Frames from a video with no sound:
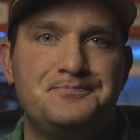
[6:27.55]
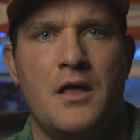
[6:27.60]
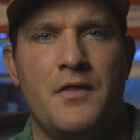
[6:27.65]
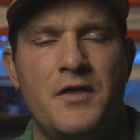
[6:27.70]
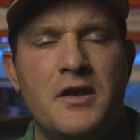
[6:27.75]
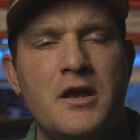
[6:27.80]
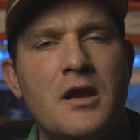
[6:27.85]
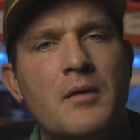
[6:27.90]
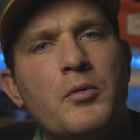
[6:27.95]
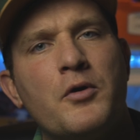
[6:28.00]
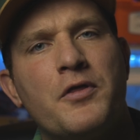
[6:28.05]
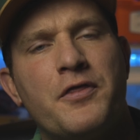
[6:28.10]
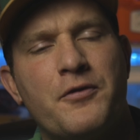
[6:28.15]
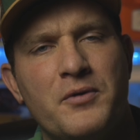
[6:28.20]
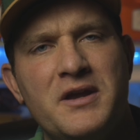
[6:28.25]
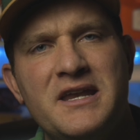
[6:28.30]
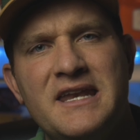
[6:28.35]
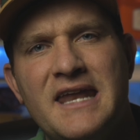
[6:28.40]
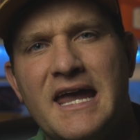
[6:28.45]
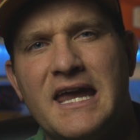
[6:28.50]
The number
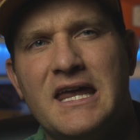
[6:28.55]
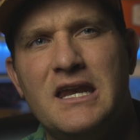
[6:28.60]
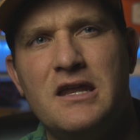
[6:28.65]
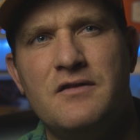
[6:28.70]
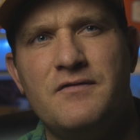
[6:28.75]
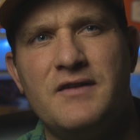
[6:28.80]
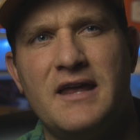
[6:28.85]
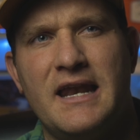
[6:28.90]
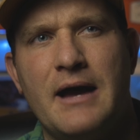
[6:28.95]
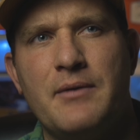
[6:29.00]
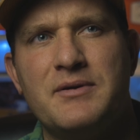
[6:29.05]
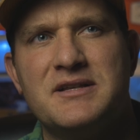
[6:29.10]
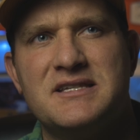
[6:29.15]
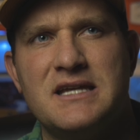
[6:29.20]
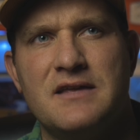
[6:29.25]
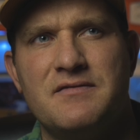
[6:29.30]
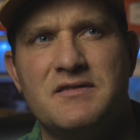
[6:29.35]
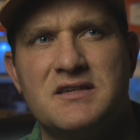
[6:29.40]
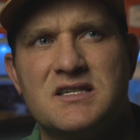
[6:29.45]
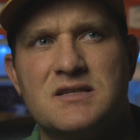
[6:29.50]
3 negative, and I would
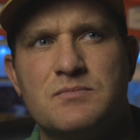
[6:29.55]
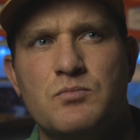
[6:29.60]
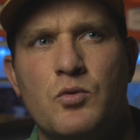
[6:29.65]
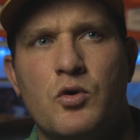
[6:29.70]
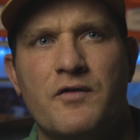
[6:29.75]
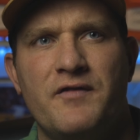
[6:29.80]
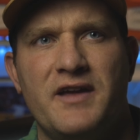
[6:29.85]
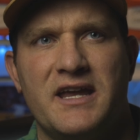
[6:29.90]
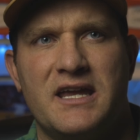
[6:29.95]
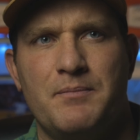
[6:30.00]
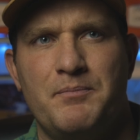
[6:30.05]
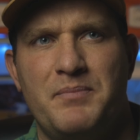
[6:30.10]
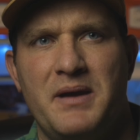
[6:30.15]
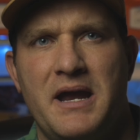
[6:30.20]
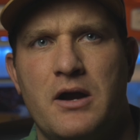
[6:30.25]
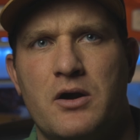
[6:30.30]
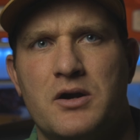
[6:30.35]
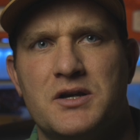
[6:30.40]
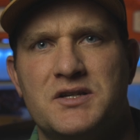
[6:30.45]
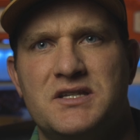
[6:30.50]
say this is more of a
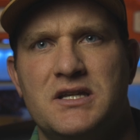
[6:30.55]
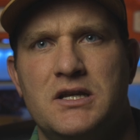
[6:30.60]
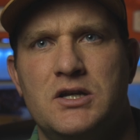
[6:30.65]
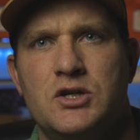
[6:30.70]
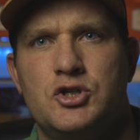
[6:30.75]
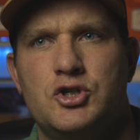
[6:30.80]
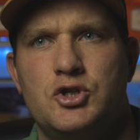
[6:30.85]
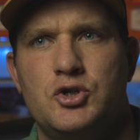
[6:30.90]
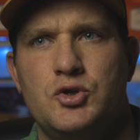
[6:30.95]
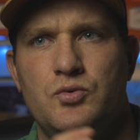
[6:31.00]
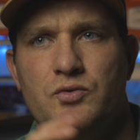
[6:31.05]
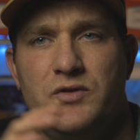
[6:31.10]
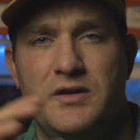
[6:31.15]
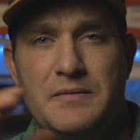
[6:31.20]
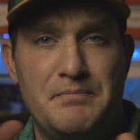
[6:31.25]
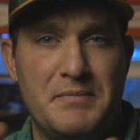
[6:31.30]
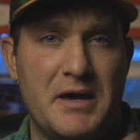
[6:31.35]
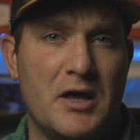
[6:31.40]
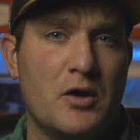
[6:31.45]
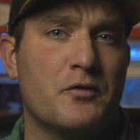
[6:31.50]
comparison to the
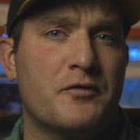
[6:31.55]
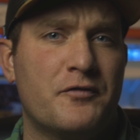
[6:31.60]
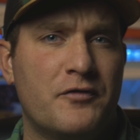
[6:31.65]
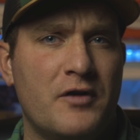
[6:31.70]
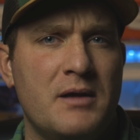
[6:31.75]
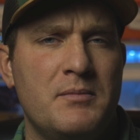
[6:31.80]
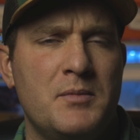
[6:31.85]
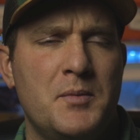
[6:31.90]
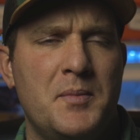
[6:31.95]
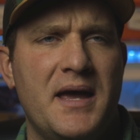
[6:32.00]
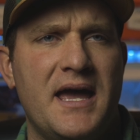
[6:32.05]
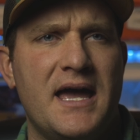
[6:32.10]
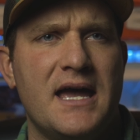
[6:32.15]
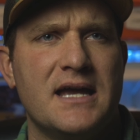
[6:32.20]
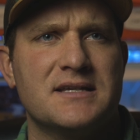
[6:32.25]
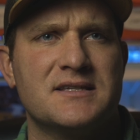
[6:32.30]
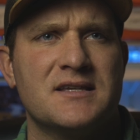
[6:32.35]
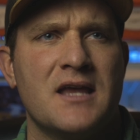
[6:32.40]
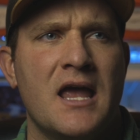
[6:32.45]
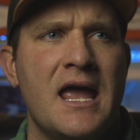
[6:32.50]
metal frame
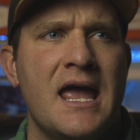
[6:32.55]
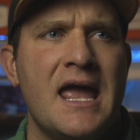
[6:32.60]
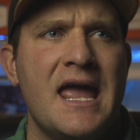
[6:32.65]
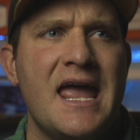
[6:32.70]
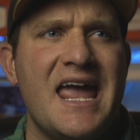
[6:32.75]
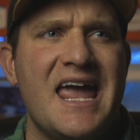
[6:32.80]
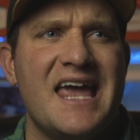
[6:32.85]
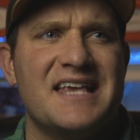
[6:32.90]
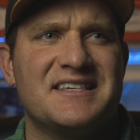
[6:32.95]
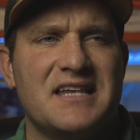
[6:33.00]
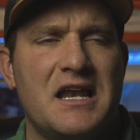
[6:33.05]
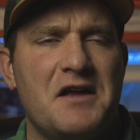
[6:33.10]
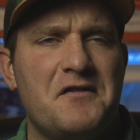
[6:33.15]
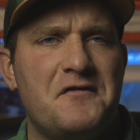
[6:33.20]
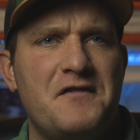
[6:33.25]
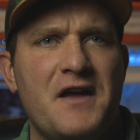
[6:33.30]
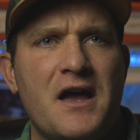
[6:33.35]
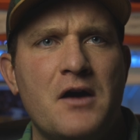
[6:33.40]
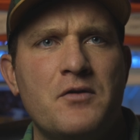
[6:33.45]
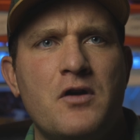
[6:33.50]
bags, is that I
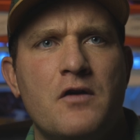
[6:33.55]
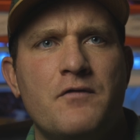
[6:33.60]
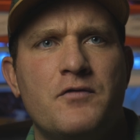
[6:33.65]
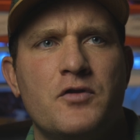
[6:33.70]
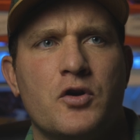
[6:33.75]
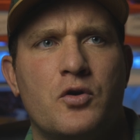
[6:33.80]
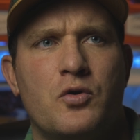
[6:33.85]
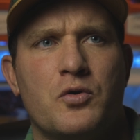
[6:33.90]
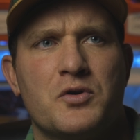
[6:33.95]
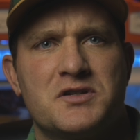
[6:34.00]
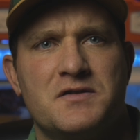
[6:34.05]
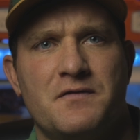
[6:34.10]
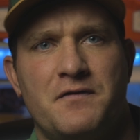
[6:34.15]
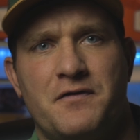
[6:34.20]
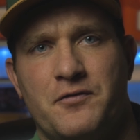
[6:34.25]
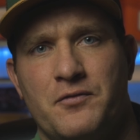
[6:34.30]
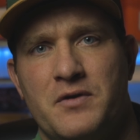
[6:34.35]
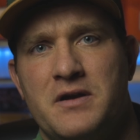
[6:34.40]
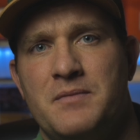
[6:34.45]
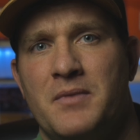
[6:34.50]
found over the course of
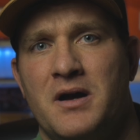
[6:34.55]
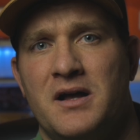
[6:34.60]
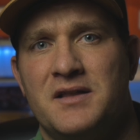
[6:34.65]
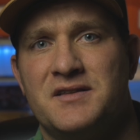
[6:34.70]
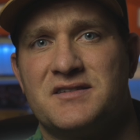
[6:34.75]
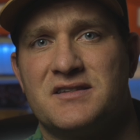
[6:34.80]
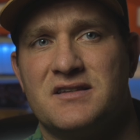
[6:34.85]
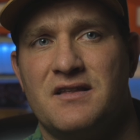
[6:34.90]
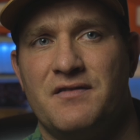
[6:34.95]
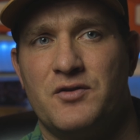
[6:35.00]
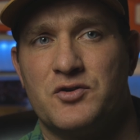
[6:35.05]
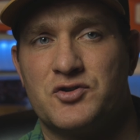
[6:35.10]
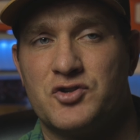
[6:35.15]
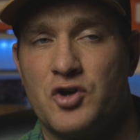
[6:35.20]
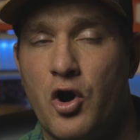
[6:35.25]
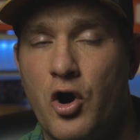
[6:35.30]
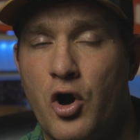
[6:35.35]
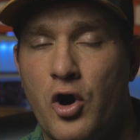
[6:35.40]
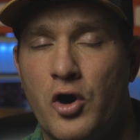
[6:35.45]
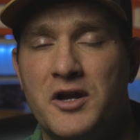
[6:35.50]
3 months, there's
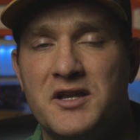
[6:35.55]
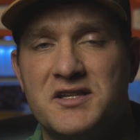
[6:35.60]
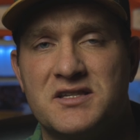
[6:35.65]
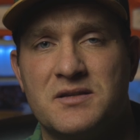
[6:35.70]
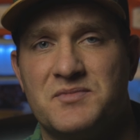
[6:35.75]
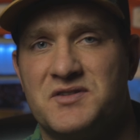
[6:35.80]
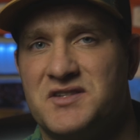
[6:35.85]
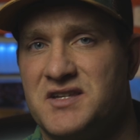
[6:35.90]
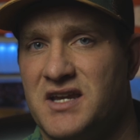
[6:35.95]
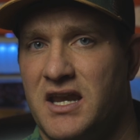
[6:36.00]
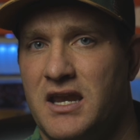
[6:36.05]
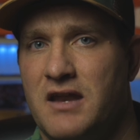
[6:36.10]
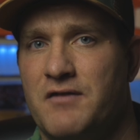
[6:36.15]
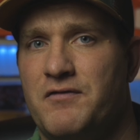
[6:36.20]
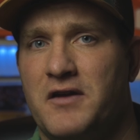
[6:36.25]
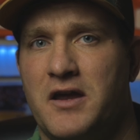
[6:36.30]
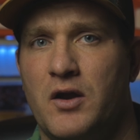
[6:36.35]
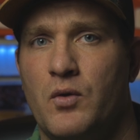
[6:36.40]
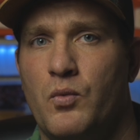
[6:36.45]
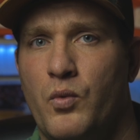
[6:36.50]
already some
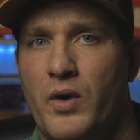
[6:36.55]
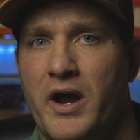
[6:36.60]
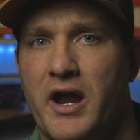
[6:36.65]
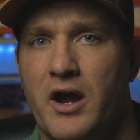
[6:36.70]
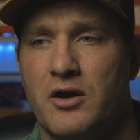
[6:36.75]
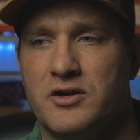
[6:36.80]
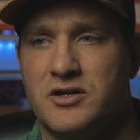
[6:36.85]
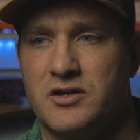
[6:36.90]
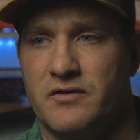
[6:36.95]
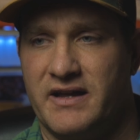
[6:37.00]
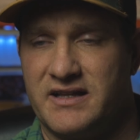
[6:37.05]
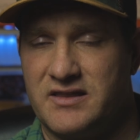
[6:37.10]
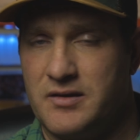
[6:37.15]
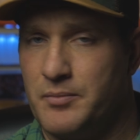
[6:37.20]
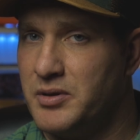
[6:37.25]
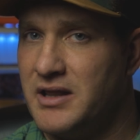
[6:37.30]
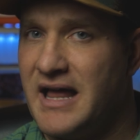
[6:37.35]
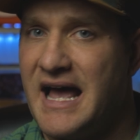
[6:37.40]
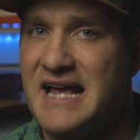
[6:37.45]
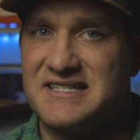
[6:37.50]
significant wear to like the
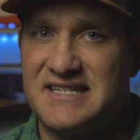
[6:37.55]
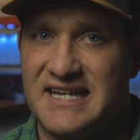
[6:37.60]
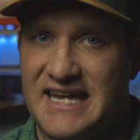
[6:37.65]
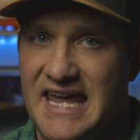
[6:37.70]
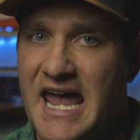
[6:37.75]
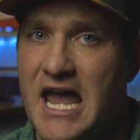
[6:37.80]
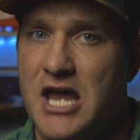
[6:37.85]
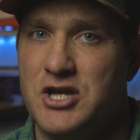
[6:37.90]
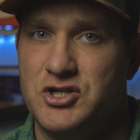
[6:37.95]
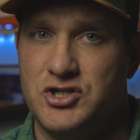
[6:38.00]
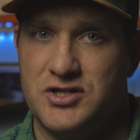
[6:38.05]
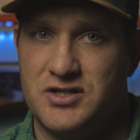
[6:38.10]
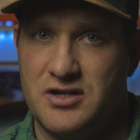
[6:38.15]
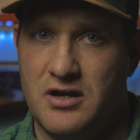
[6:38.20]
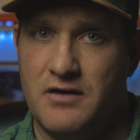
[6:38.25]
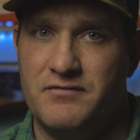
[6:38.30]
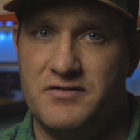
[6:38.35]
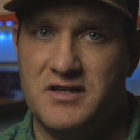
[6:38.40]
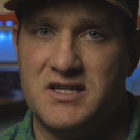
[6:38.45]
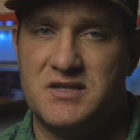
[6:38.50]
plastic edges
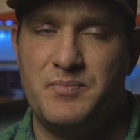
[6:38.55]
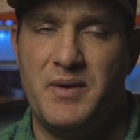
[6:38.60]
of this